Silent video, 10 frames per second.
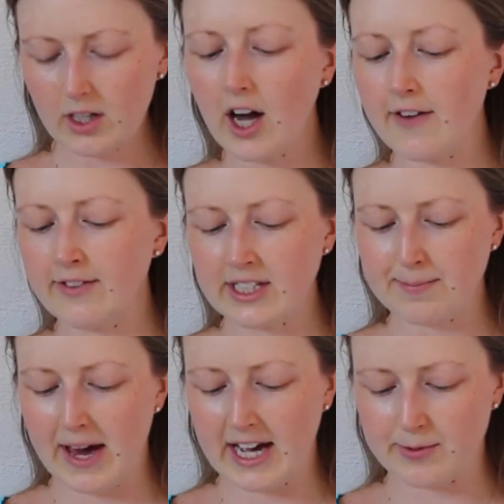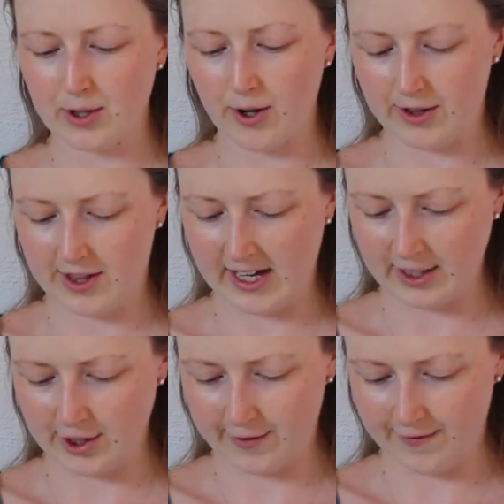Cover this page with odd
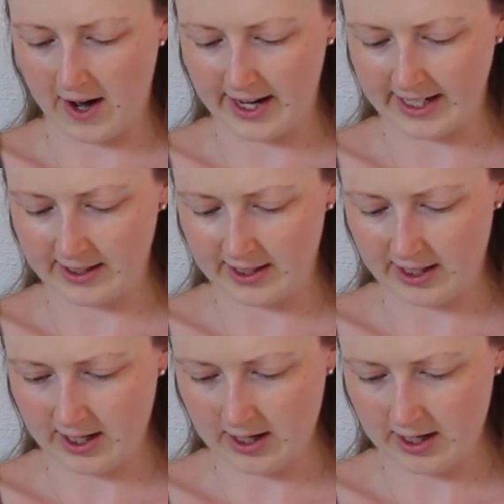things you find.